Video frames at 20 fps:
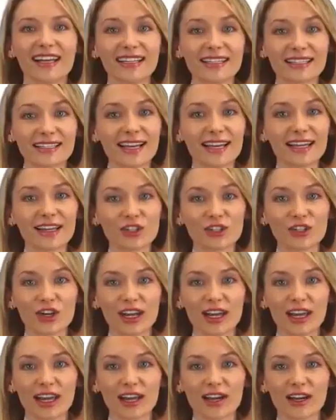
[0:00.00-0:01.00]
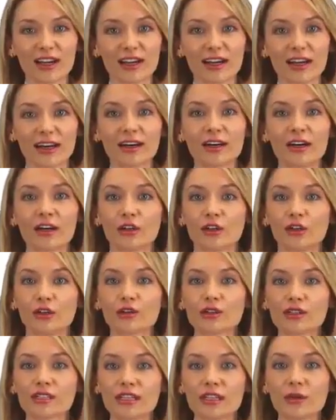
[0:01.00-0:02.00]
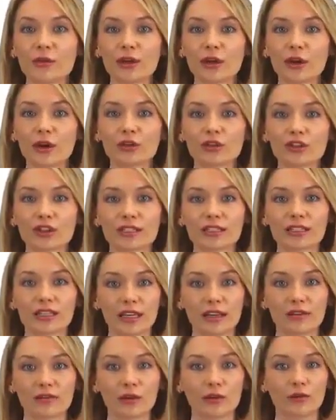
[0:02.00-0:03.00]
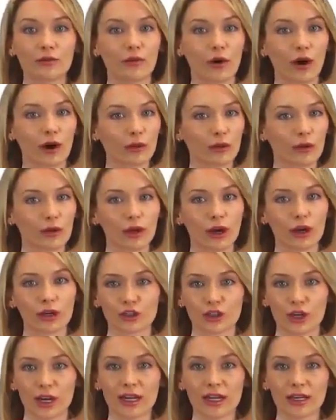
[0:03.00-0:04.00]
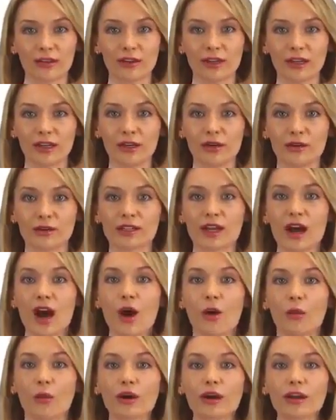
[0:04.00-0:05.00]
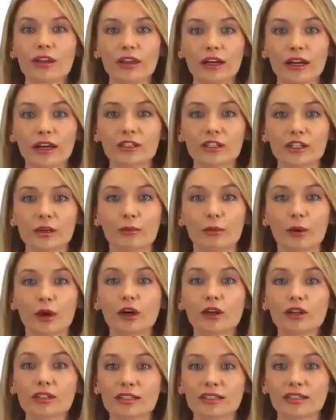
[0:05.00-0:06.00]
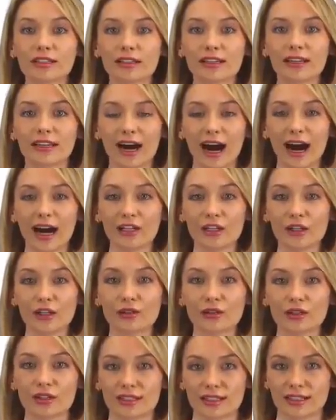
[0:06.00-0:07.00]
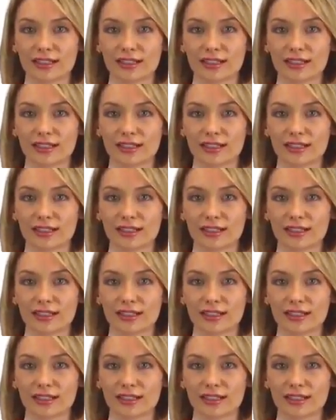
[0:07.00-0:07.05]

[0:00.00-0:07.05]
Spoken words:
Inside the training area, you'll see we don't just give you follow-along training videos. We're there to personally guide you to